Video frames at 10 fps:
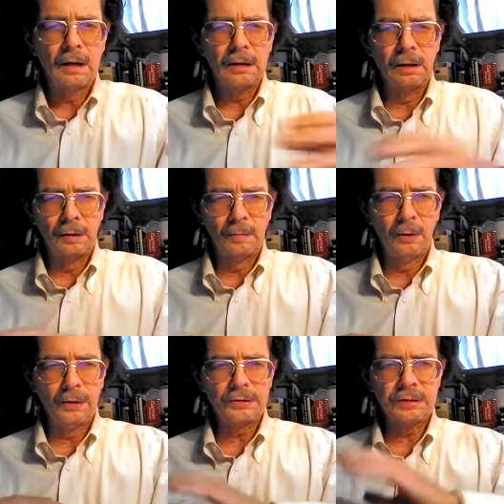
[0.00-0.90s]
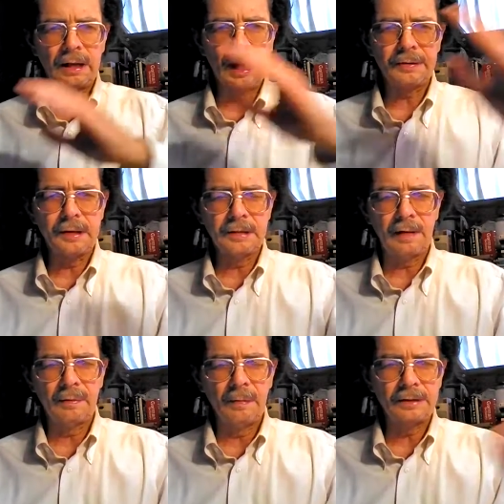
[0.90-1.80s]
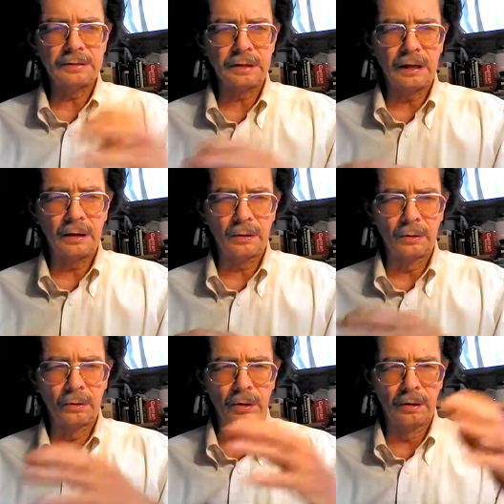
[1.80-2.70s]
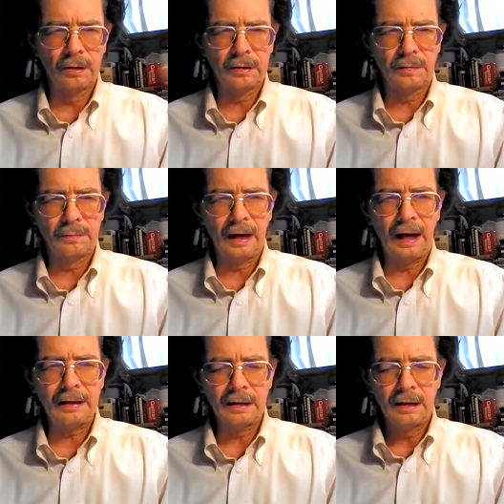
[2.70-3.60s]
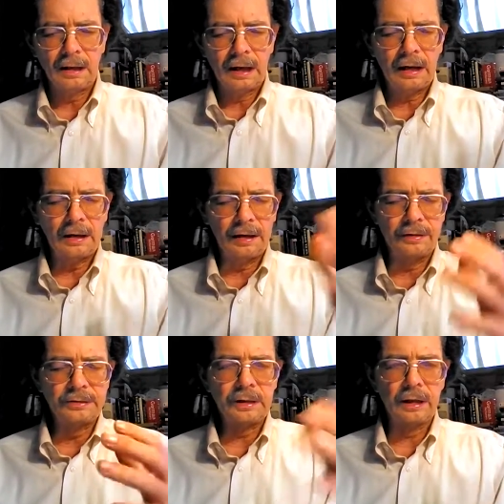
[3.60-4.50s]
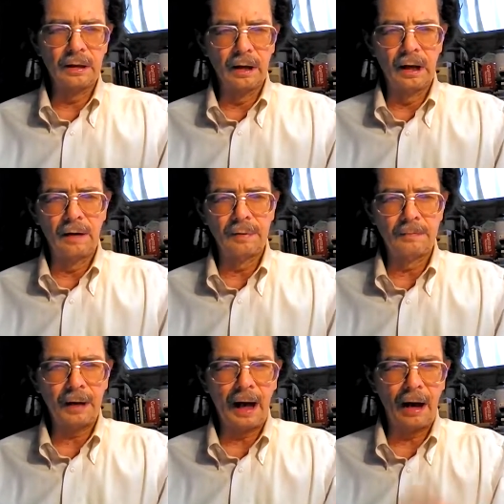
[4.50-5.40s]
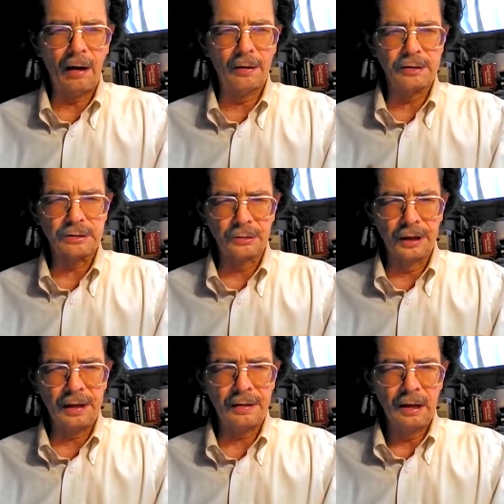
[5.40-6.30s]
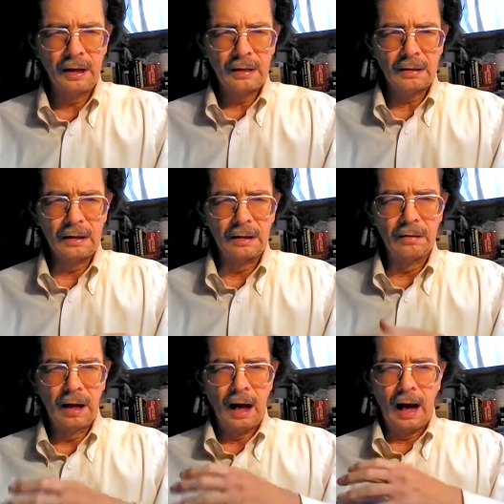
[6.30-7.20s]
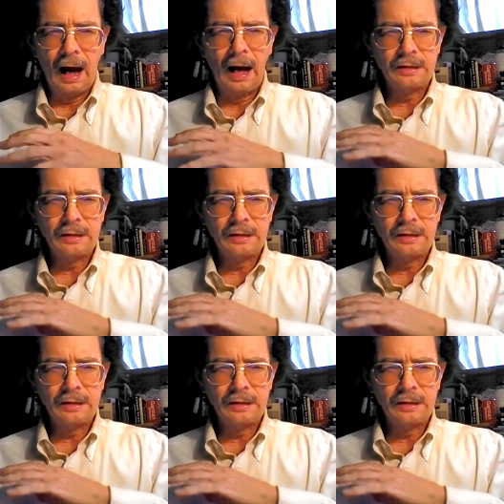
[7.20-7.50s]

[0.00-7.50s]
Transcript: the more you send out these affirmations into the world of light and energy and love and power and strength. I